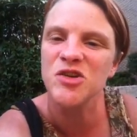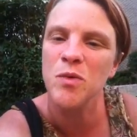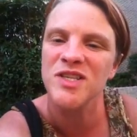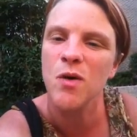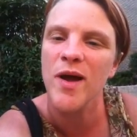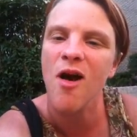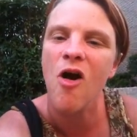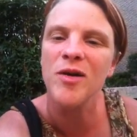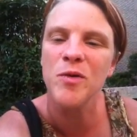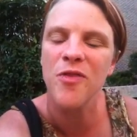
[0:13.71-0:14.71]
to what's going
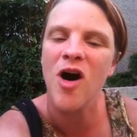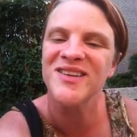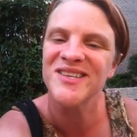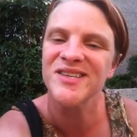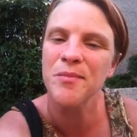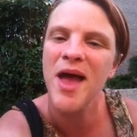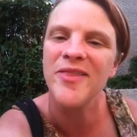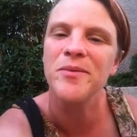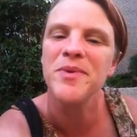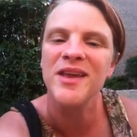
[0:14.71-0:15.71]
on with autism
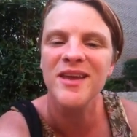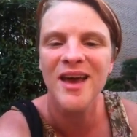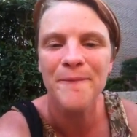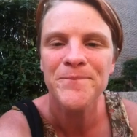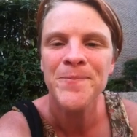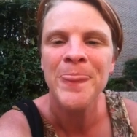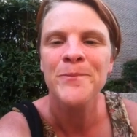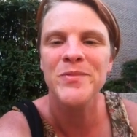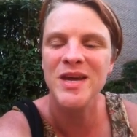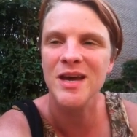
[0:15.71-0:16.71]
and the media
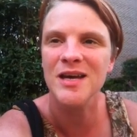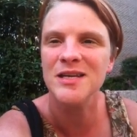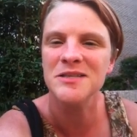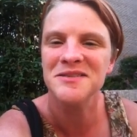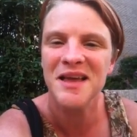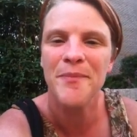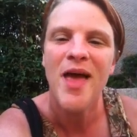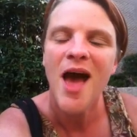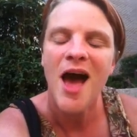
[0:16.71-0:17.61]
because um,